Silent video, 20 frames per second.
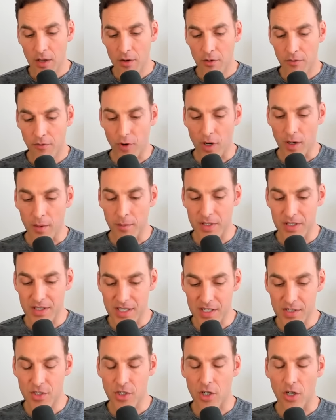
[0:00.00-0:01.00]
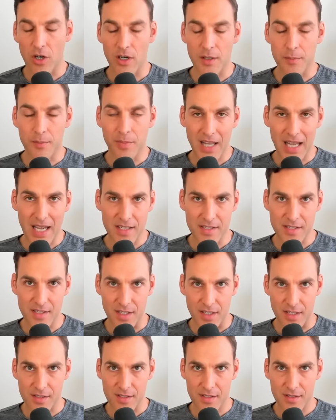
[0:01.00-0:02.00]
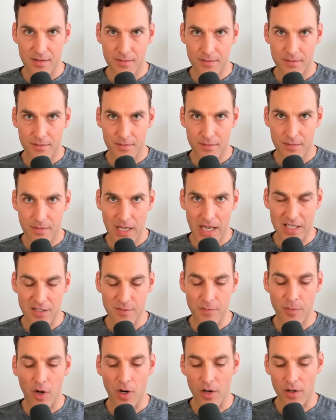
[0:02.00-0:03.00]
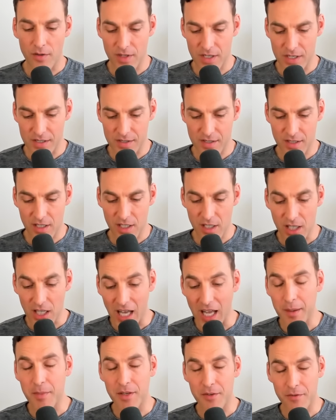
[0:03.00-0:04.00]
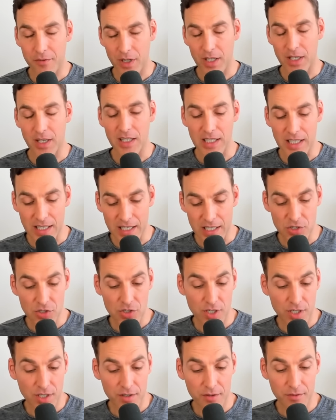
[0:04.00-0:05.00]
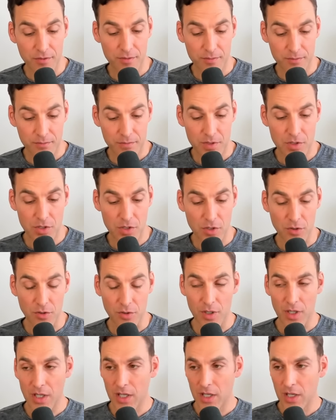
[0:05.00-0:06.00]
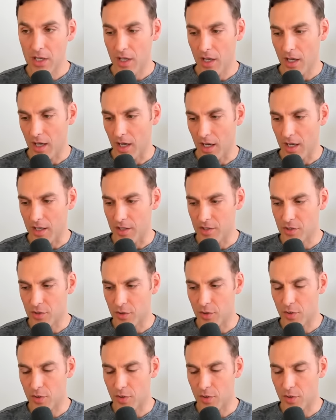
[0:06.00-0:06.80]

from discarded plastics, as part of this climate-friendly initiative to uh, to